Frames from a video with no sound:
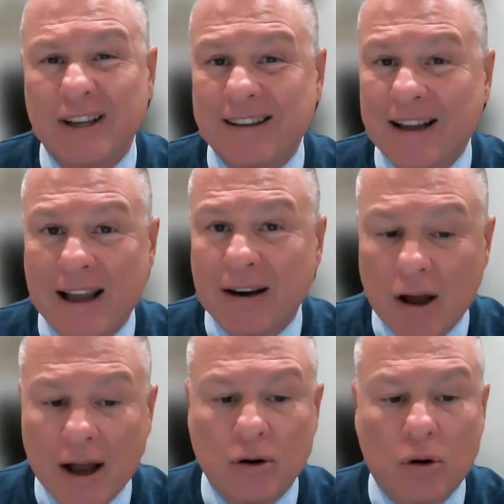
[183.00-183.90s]
really
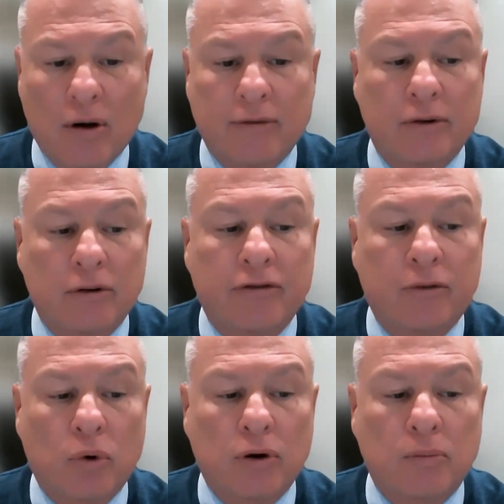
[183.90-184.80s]
cannot offer
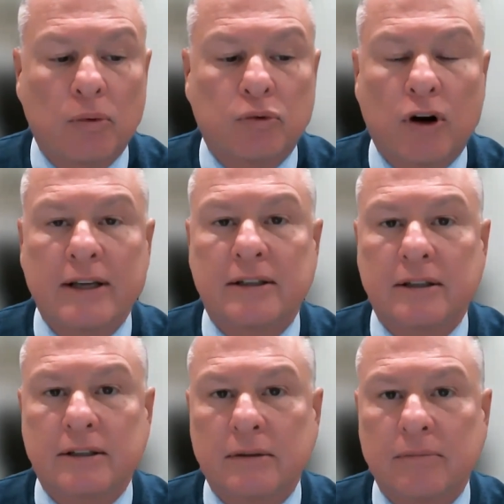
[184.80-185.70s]
affordable
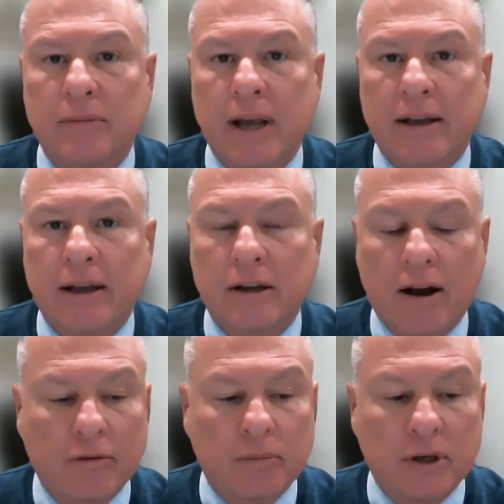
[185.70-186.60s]
prices, making
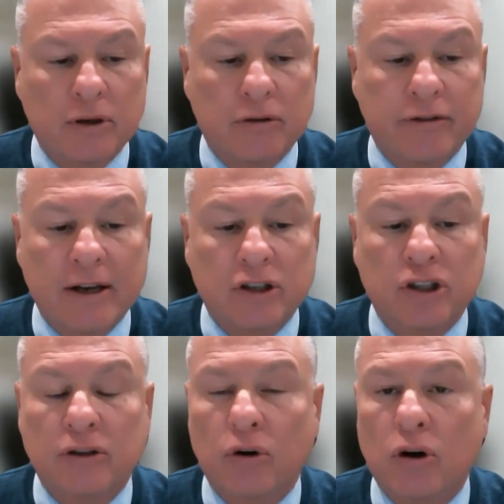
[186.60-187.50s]
government
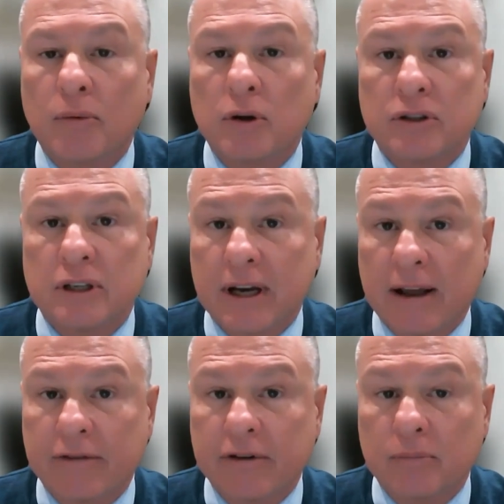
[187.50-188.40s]
intervention almost
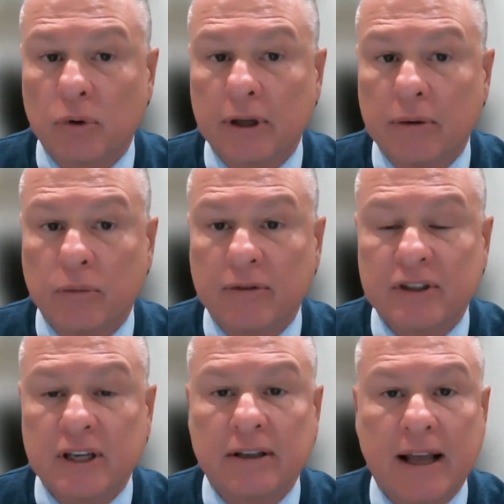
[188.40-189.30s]
inevitable. And we've
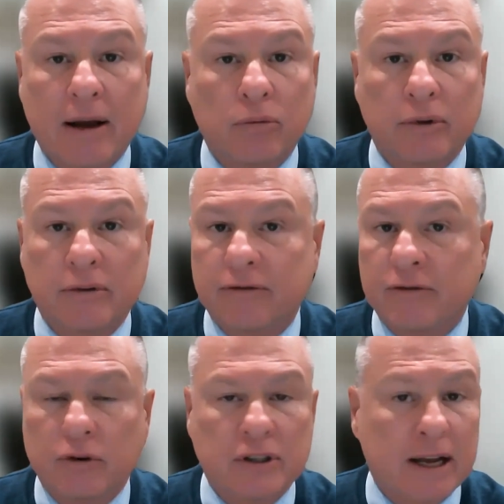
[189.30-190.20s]
seen that with,
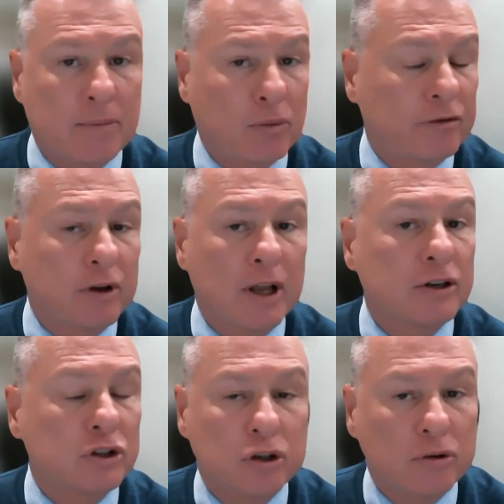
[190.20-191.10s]
for example,
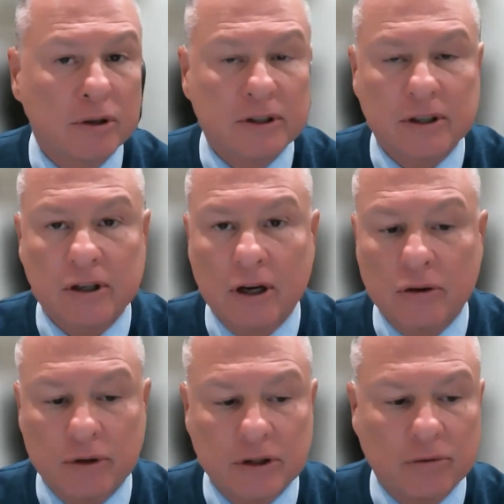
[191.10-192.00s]
flood insurance in
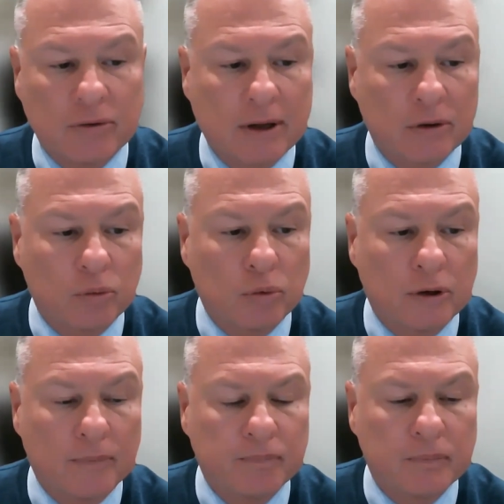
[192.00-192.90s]
countries around the
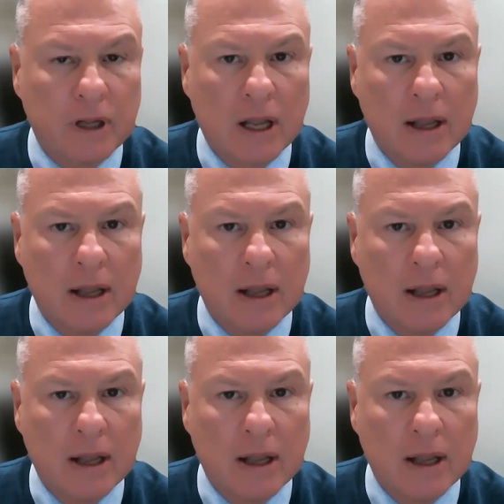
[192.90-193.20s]
world.